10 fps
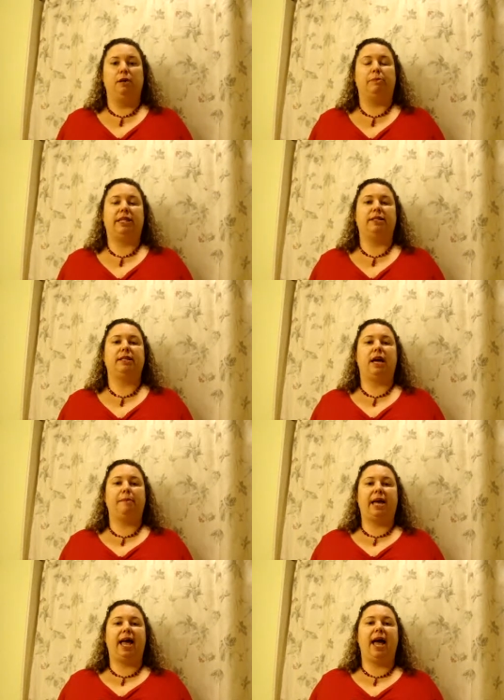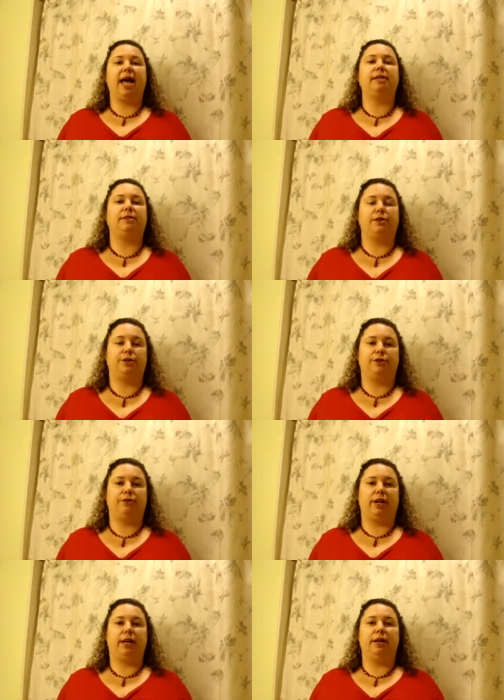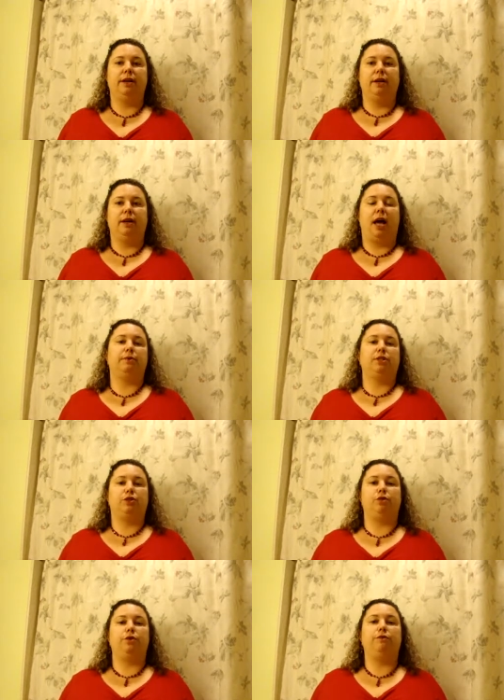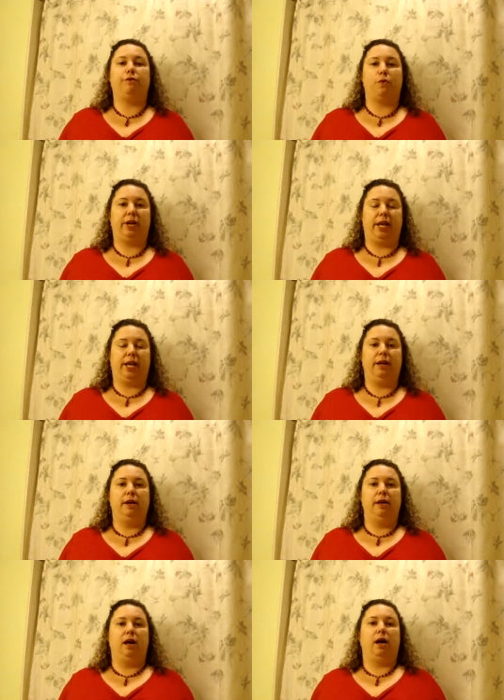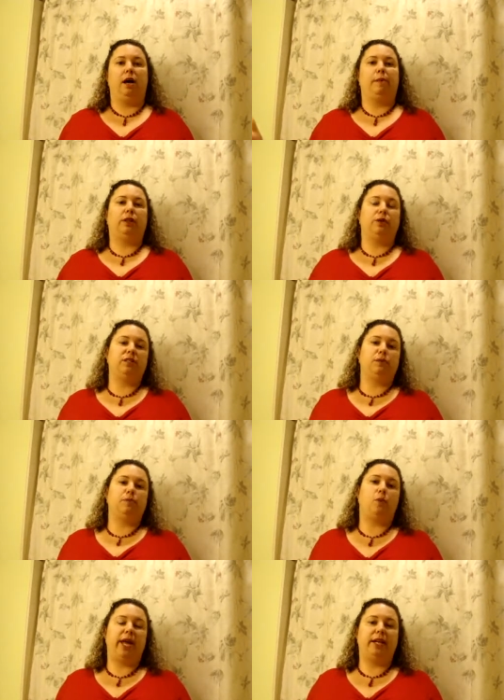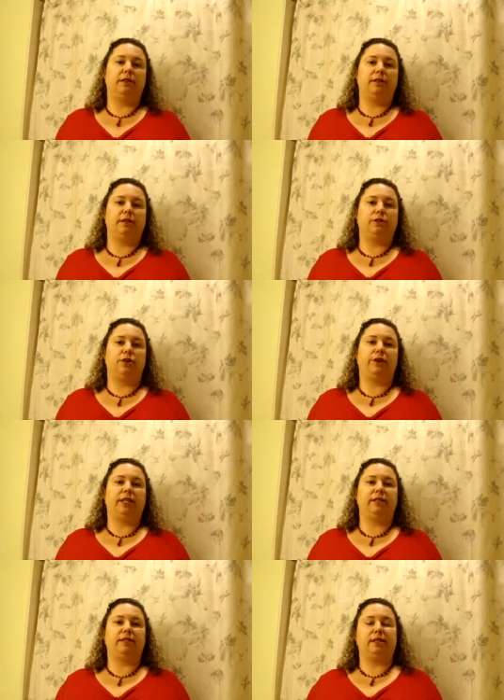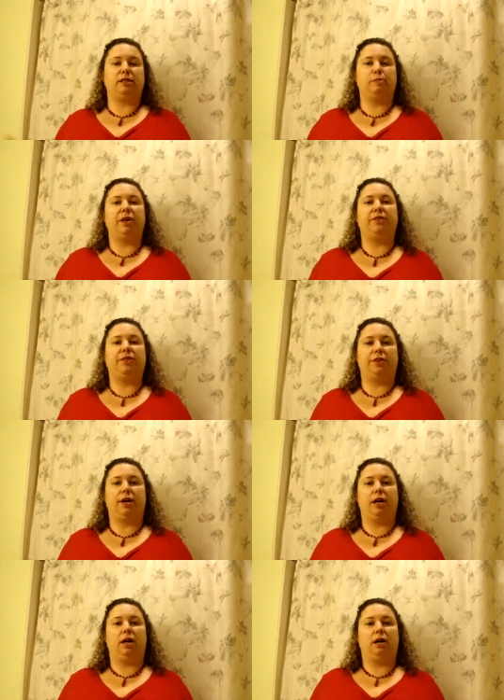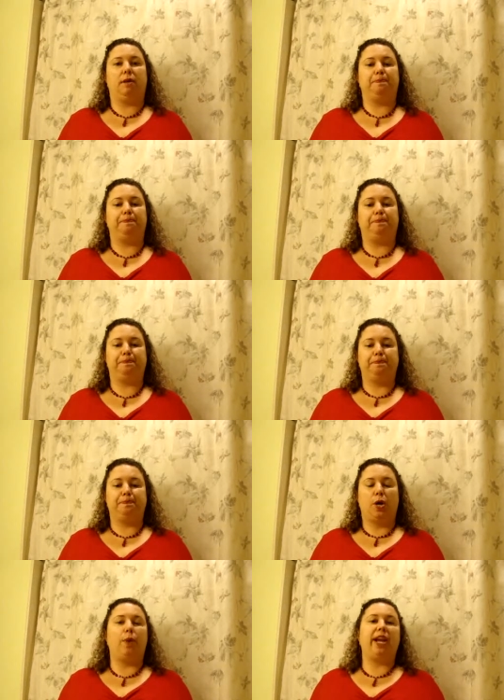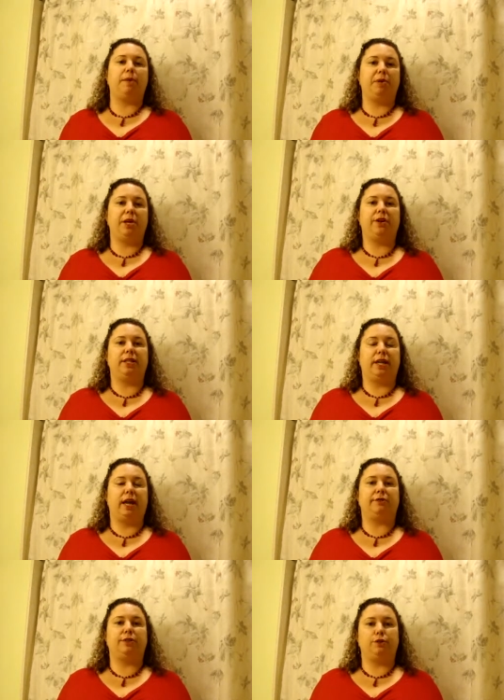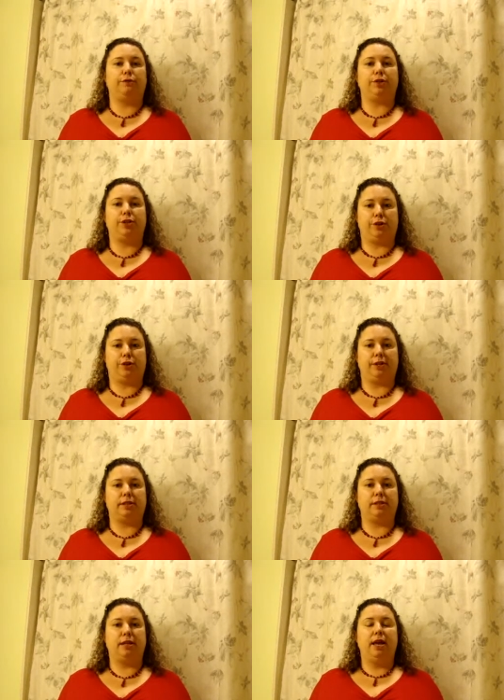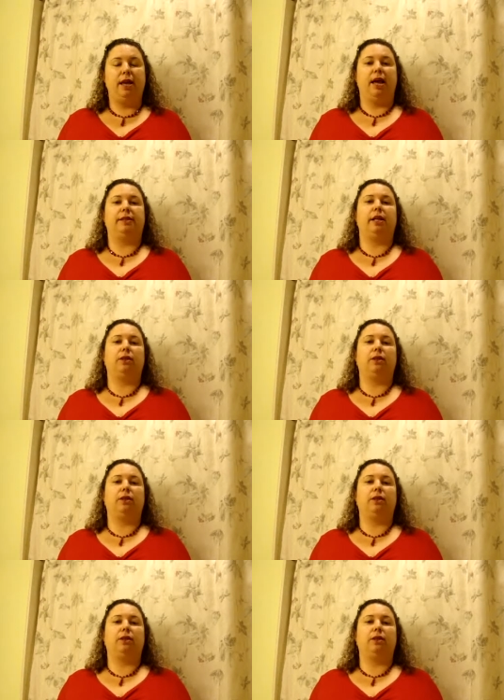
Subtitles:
By the time I had surgery, I was 240. I lost some weight during the 6-month waiting period that you have to do for insurance, and then I